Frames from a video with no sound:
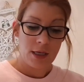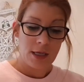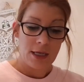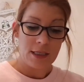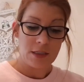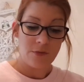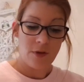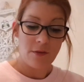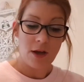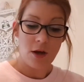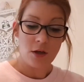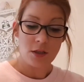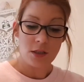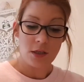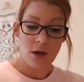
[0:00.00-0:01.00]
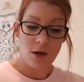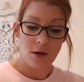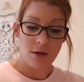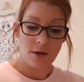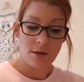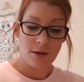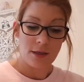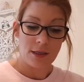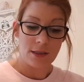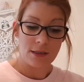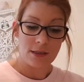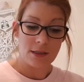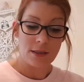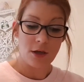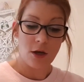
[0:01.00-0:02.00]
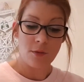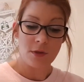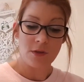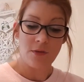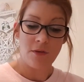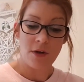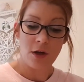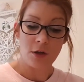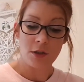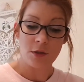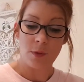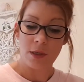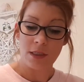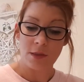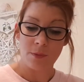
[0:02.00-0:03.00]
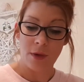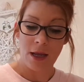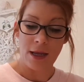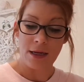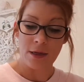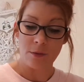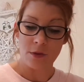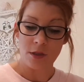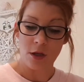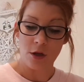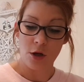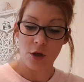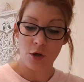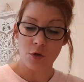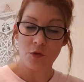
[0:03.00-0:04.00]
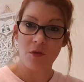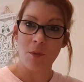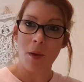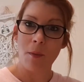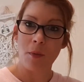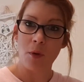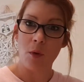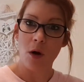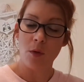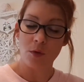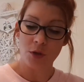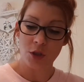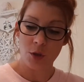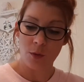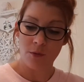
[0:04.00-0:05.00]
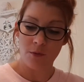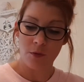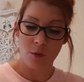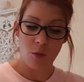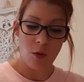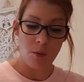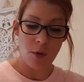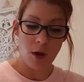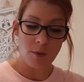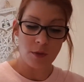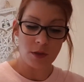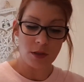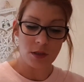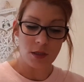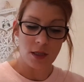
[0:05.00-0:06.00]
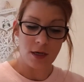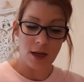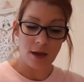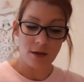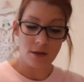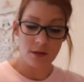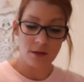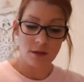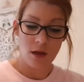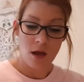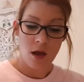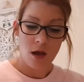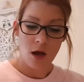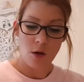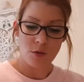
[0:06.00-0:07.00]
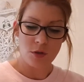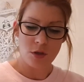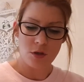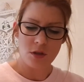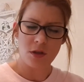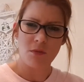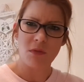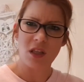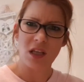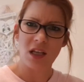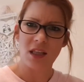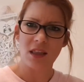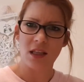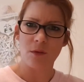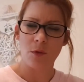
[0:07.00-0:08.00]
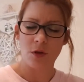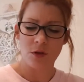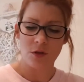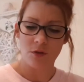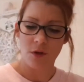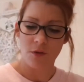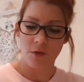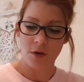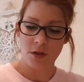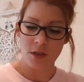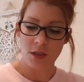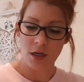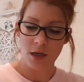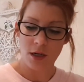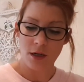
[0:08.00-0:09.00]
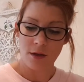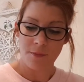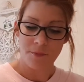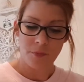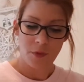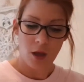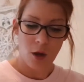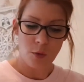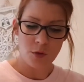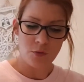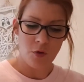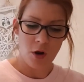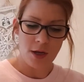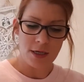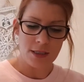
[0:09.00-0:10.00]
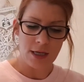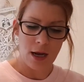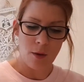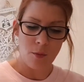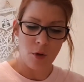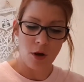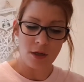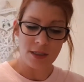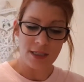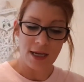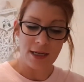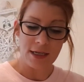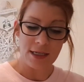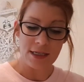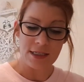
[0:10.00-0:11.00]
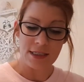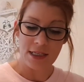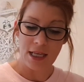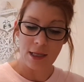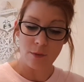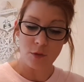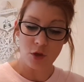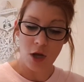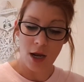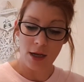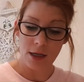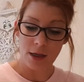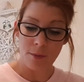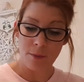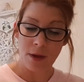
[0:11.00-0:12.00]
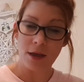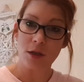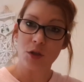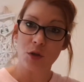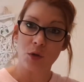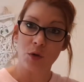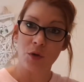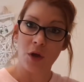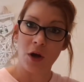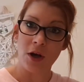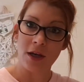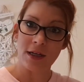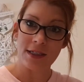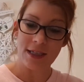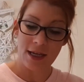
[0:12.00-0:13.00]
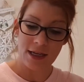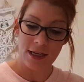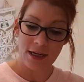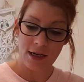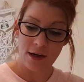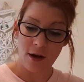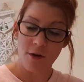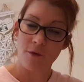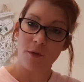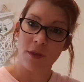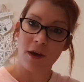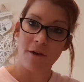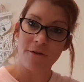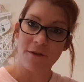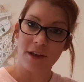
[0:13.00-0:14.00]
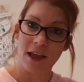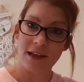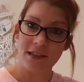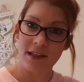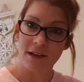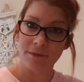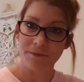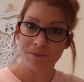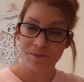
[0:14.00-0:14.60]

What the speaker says: It's a very hard time. It's a time that's very hard to explain. It was like I couldn't remember what I was doing from one moment to the next. I would do something and then wonder if I'd done it. I was writing down what I'd taken to keep track and make sure that I had taken enough without forgetting.